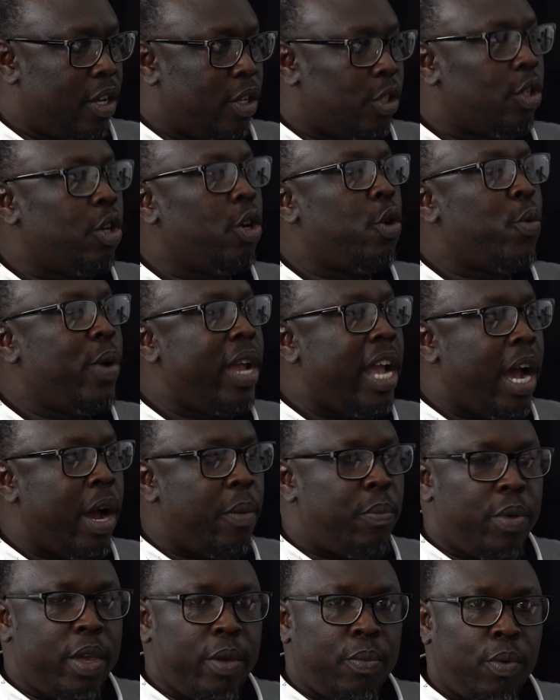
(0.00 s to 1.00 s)
So we
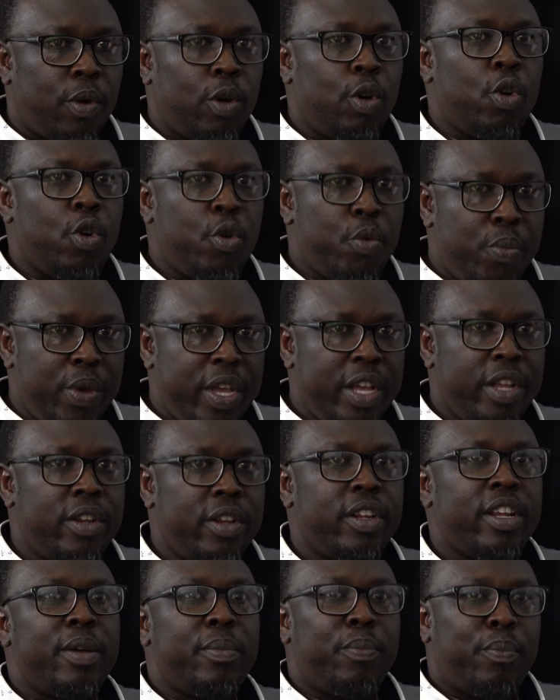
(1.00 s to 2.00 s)
are people who've
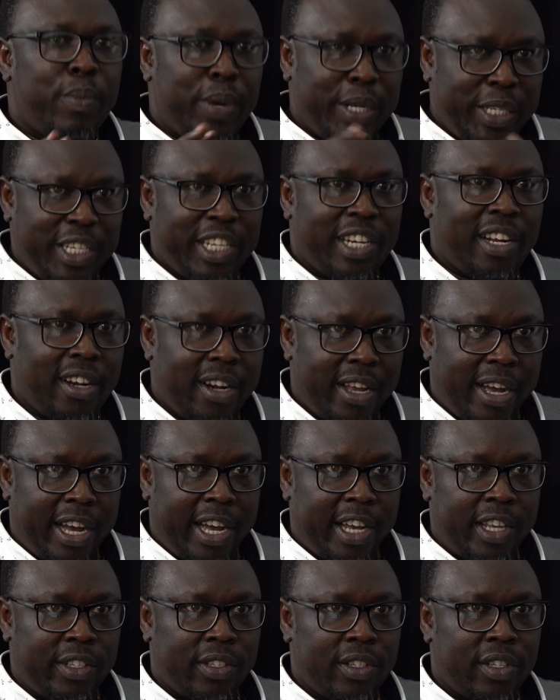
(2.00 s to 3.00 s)
been
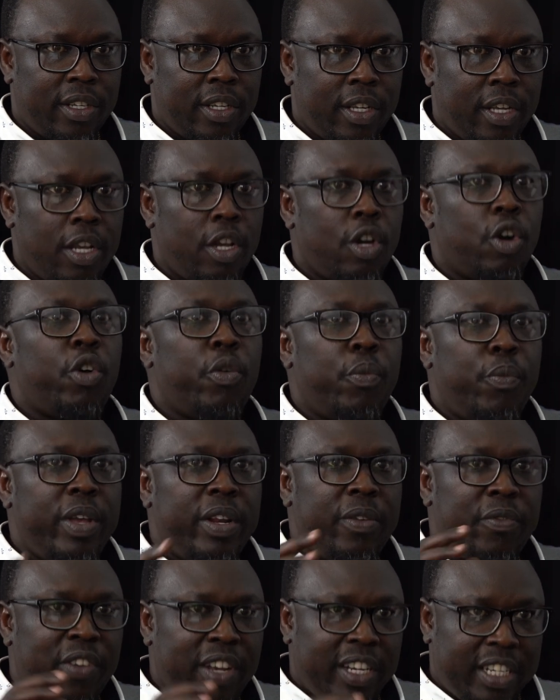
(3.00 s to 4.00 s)
marginalized, who've
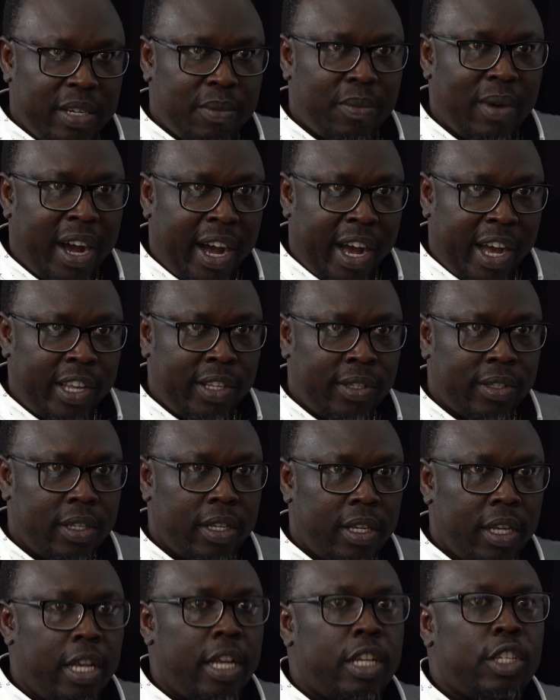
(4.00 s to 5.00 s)
been victimized,
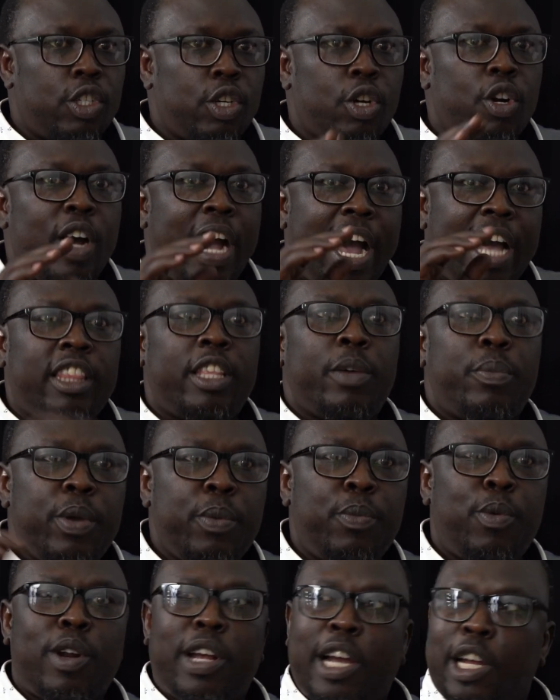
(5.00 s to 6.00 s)
so other
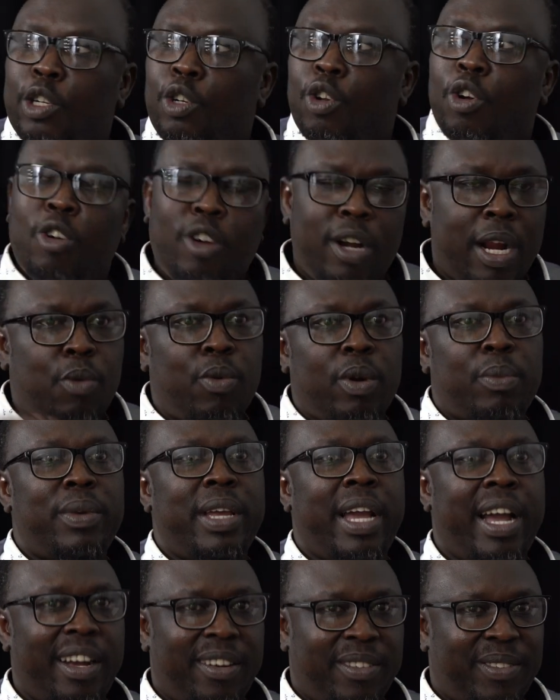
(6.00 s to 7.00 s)
people can talk on our
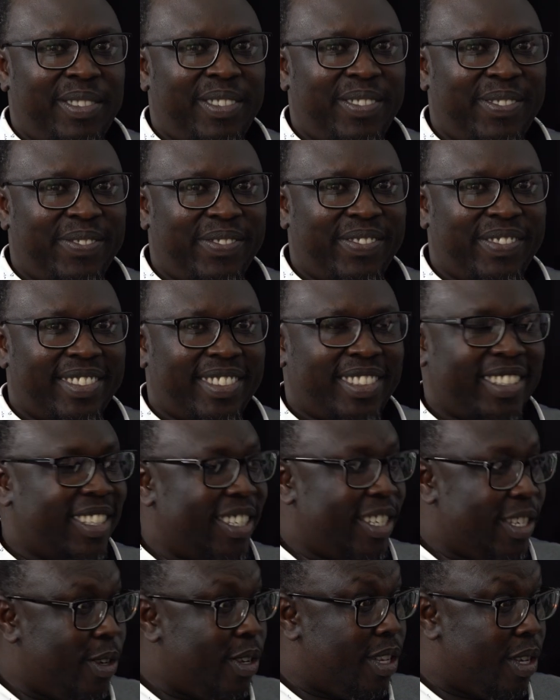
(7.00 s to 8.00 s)
behalf.
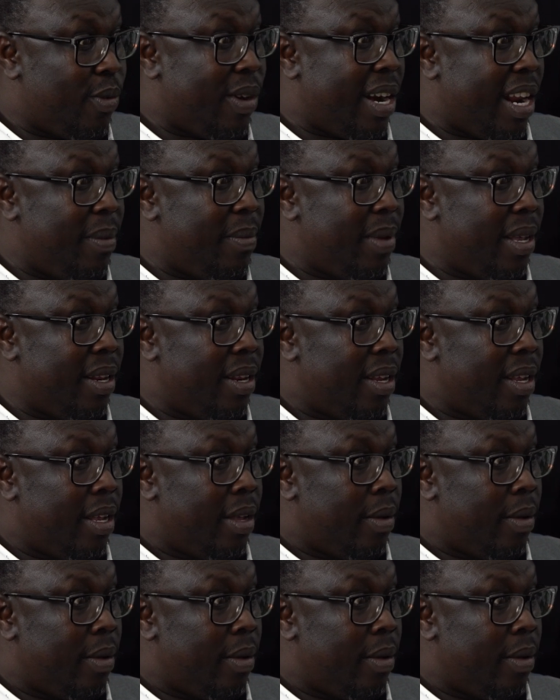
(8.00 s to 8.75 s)
You see what I mean?